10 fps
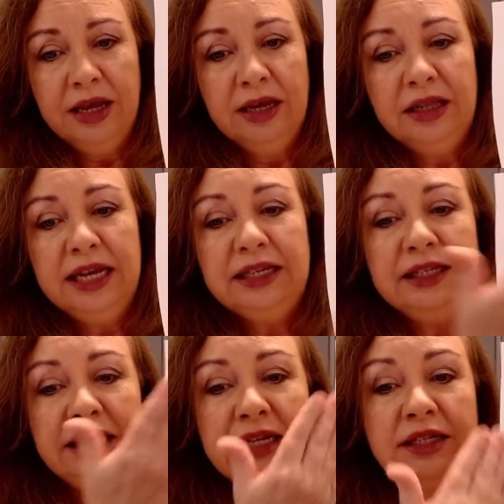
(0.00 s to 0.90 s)
This
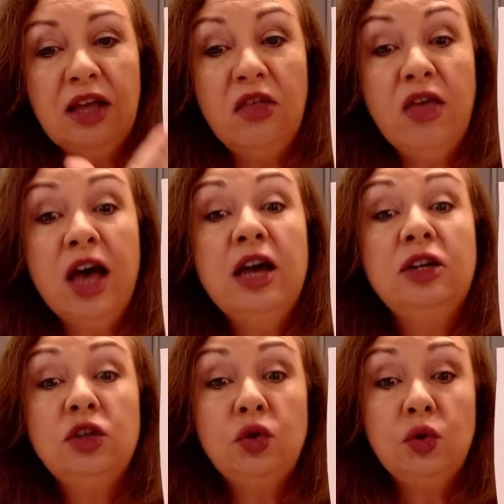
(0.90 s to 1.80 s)
is the
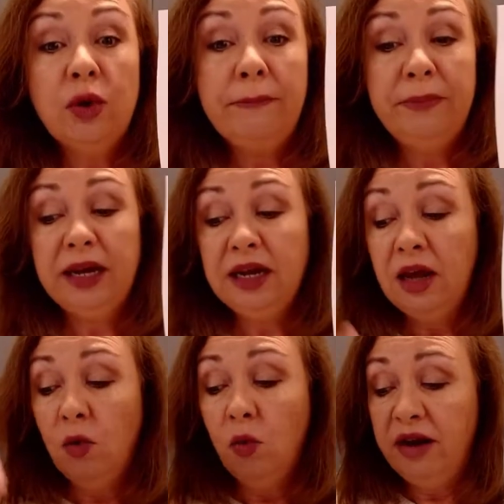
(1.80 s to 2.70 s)
trumpet,
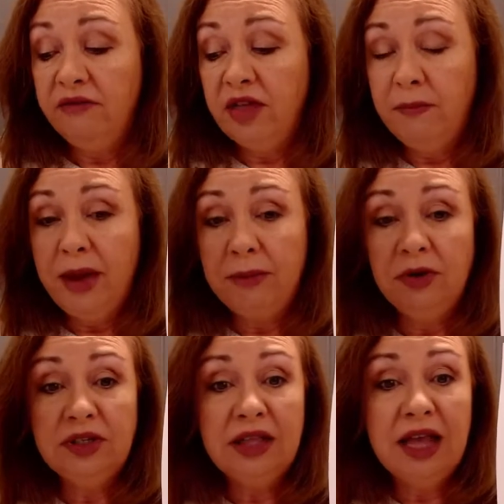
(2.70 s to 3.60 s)
one of the
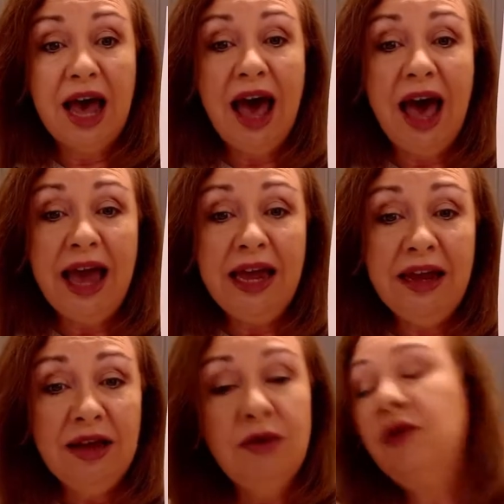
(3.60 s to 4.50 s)
members, the high
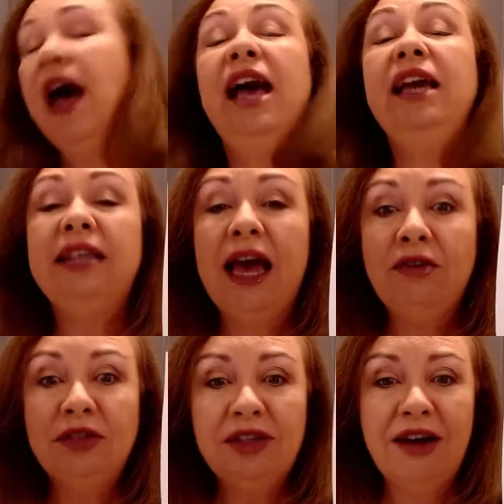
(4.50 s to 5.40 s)
high
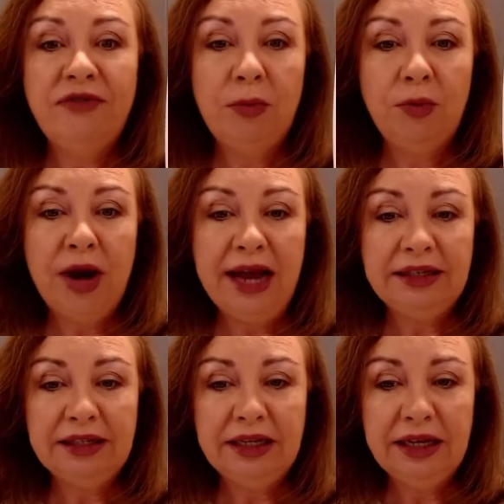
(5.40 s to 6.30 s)
sounds of the
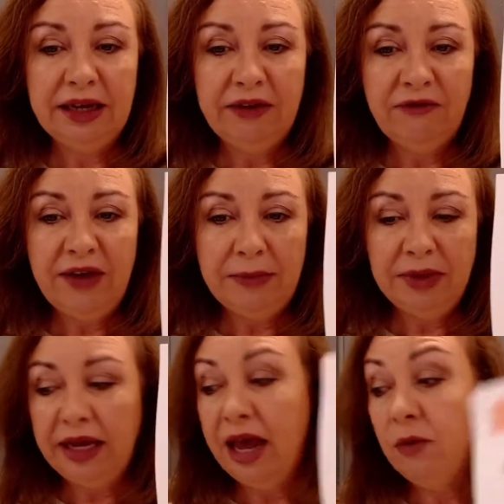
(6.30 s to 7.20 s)
brass
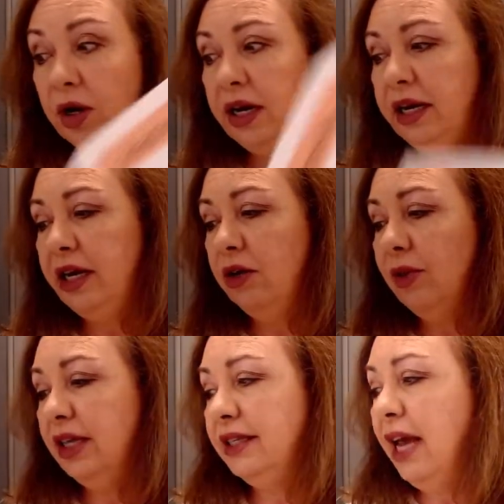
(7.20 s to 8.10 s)
family, and we're going to hear what
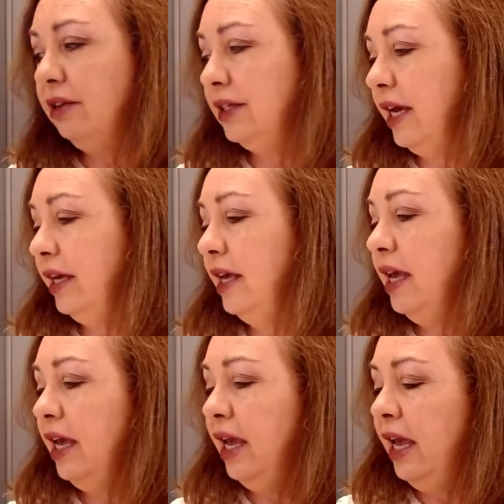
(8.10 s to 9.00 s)
it sounds like
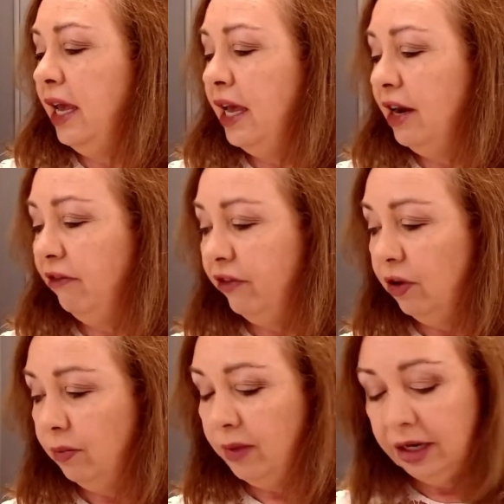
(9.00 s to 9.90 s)
in a few
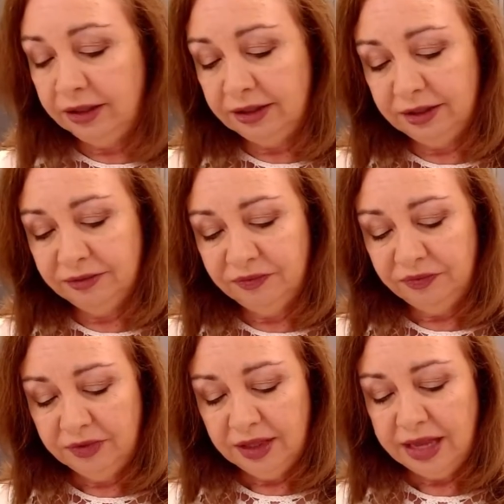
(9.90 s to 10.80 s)
minutes.
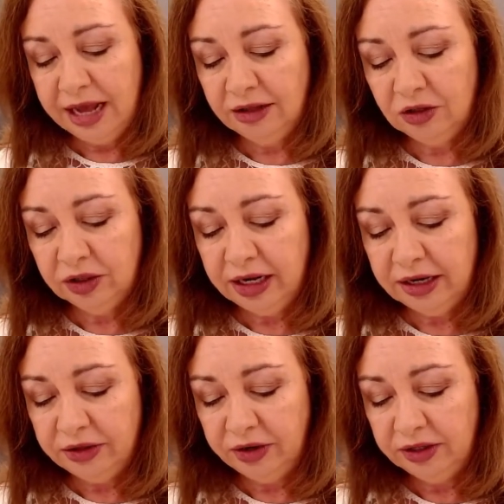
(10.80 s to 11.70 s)
Now let's look at
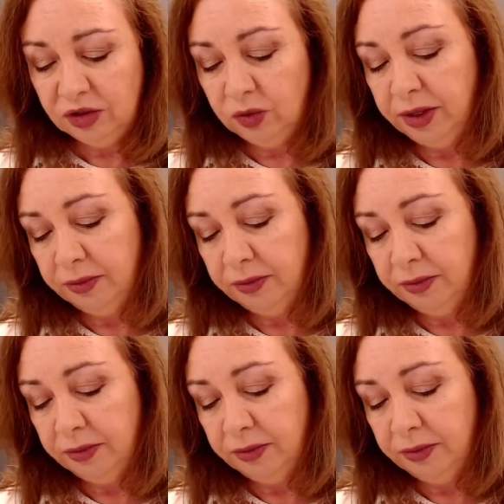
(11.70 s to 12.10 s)
another instrument.